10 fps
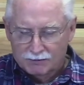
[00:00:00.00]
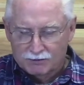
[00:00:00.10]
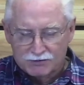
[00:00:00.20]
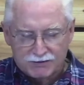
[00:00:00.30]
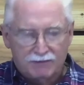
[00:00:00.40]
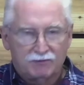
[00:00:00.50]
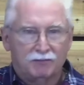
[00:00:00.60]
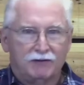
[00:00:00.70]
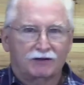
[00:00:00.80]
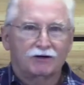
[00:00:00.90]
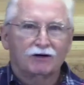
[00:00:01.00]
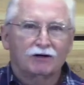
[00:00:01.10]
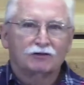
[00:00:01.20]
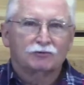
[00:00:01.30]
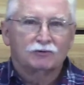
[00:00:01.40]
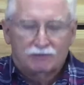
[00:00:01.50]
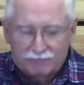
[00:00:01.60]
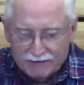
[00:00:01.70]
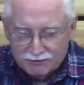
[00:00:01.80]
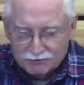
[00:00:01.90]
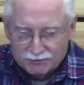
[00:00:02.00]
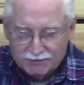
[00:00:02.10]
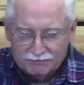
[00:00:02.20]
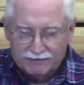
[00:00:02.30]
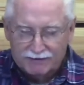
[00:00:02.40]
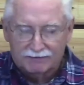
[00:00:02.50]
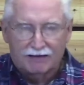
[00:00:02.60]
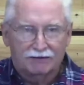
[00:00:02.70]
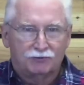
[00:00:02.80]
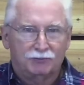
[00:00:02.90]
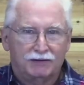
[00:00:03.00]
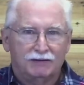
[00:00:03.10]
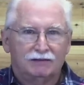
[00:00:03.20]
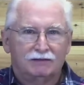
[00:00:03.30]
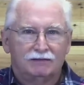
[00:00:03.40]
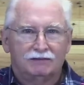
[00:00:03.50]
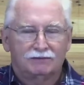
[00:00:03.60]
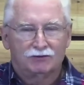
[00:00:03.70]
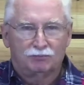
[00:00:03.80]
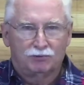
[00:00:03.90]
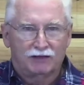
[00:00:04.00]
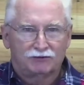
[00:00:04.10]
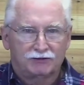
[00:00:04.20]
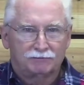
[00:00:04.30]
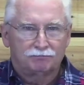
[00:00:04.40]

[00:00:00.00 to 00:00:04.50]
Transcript: What seemed to be a curse was eventually found out to be a blessing.